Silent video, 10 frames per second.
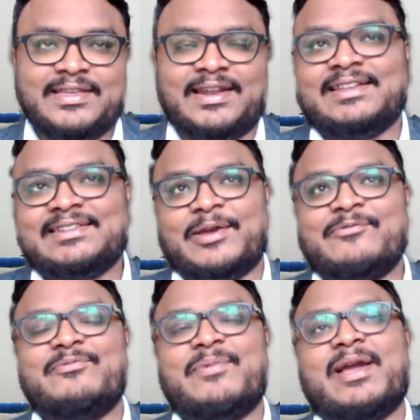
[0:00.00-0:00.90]
last
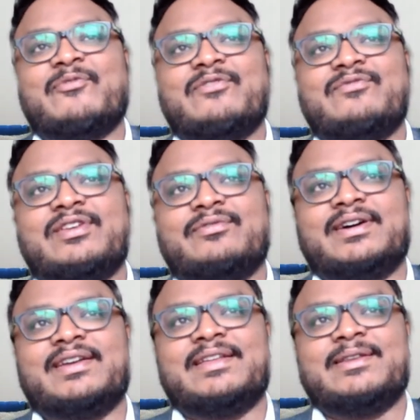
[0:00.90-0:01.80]
time back when we
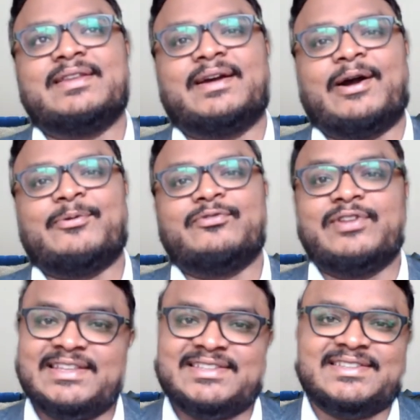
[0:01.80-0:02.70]
were in our
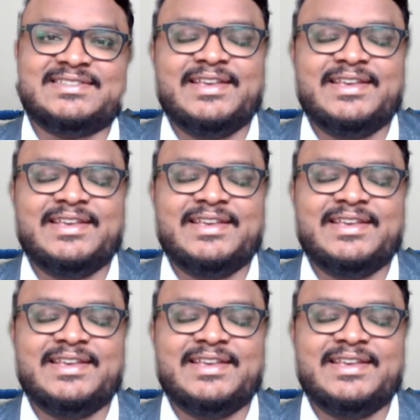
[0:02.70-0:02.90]
villages,